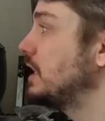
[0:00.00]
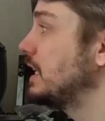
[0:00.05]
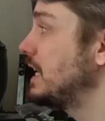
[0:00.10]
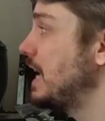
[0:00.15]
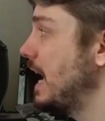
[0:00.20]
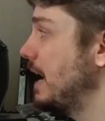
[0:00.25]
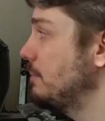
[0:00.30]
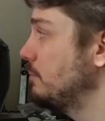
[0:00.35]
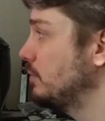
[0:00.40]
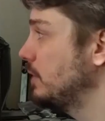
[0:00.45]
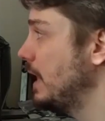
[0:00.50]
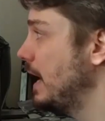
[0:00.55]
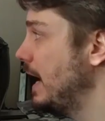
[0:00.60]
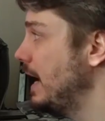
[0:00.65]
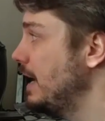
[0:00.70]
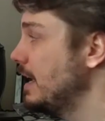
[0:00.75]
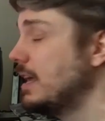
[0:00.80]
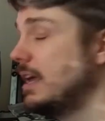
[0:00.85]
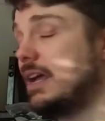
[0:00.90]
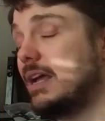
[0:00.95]
to
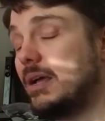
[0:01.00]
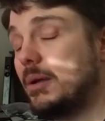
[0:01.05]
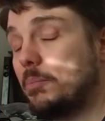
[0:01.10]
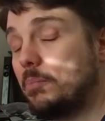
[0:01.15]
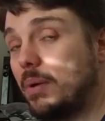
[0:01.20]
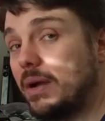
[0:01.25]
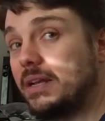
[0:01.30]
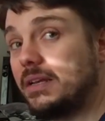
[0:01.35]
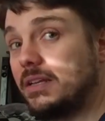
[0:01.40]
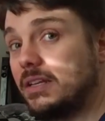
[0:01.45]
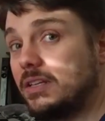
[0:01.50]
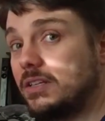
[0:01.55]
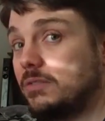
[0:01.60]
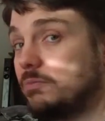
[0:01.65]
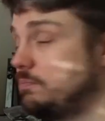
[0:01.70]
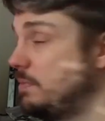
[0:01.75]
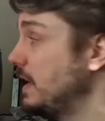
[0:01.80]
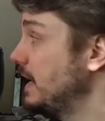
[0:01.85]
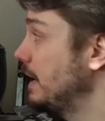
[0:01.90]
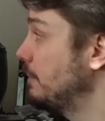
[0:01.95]
gameplay, but
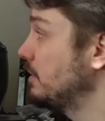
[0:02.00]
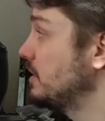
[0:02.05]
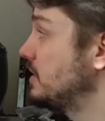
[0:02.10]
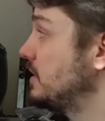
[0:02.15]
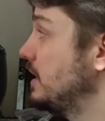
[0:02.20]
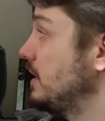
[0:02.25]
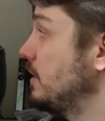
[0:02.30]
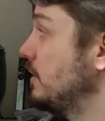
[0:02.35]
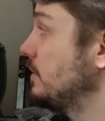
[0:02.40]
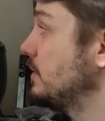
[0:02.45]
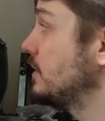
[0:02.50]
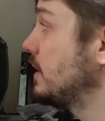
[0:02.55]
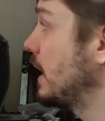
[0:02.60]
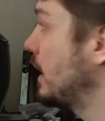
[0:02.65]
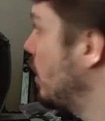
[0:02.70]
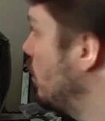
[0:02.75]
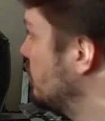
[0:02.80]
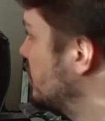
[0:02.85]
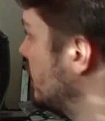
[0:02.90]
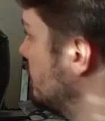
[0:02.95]
being able to see those is
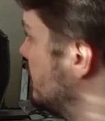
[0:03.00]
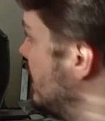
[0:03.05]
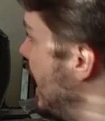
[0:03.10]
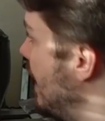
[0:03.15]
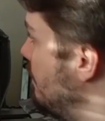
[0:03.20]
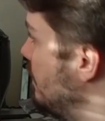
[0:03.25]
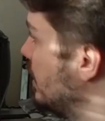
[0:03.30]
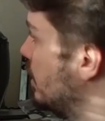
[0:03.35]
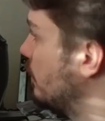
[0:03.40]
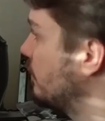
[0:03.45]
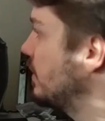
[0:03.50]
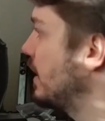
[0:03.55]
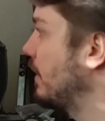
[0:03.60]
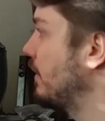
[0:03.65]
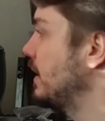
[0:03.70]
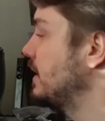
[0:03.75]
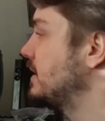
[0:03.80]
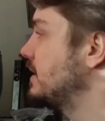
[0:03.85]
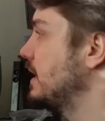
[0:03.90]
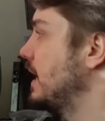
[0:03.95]
like, oh, something's happening over
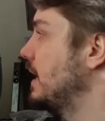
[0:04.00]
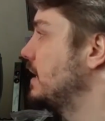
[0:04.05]
there. It's